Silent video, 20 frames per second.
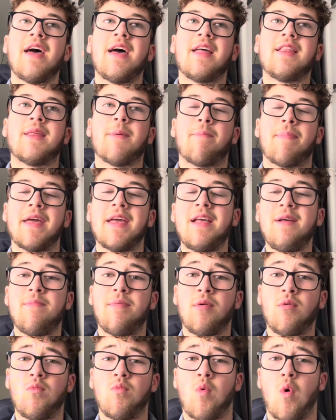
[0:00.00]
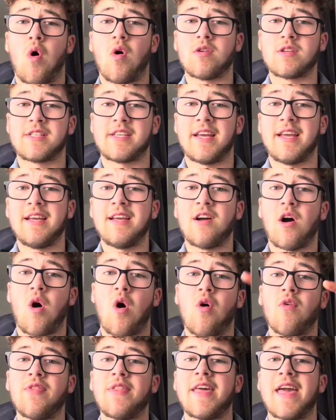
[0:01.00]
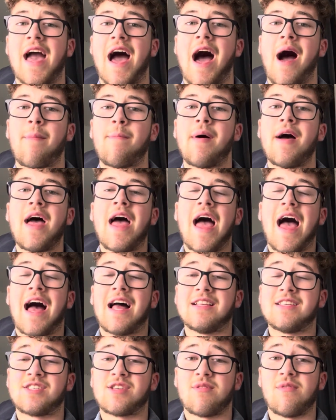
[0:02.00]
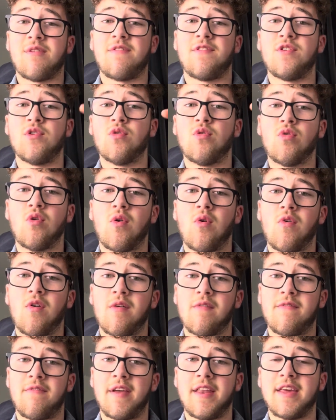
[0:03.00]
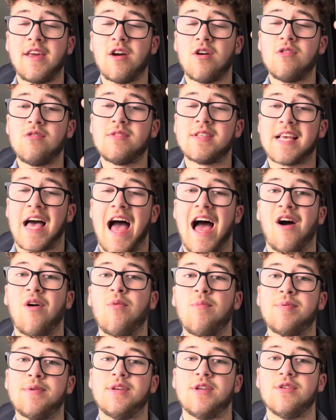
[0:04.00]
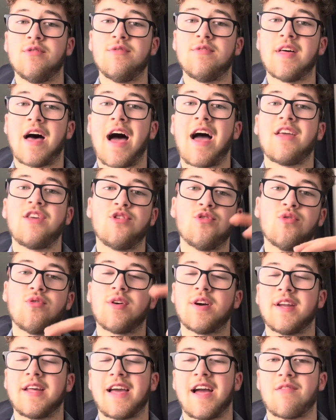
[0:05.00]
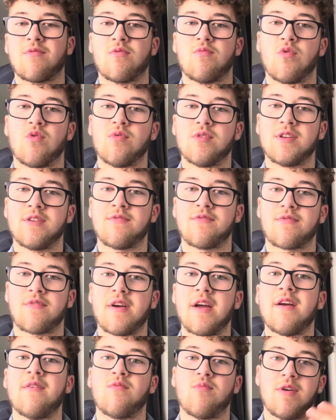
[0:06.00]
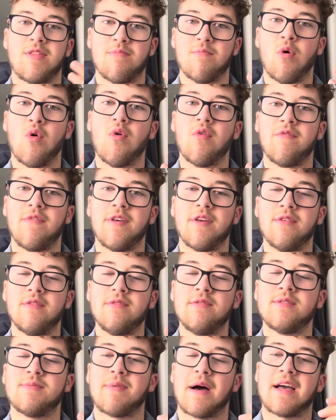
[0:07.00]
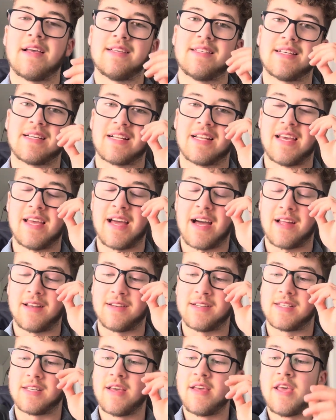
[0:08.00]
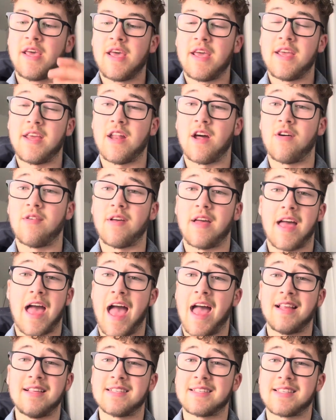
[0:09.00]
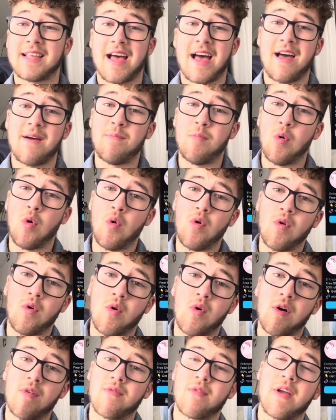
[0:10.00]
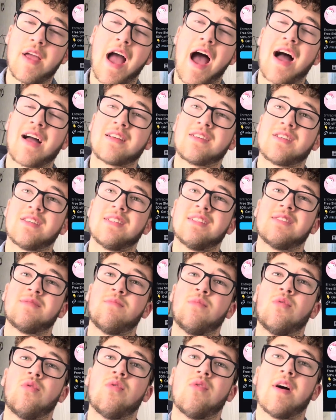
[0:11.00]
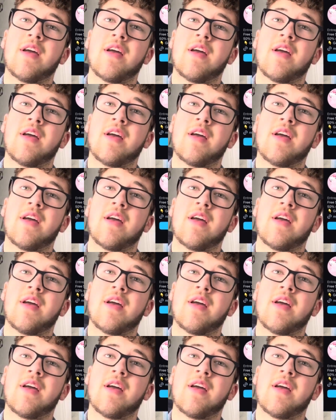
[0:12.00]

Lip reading: the people watching on the app. And so if your videos help do that, you're going to get rewarded for it with more views, basically, and, you know, hence there more reactions, more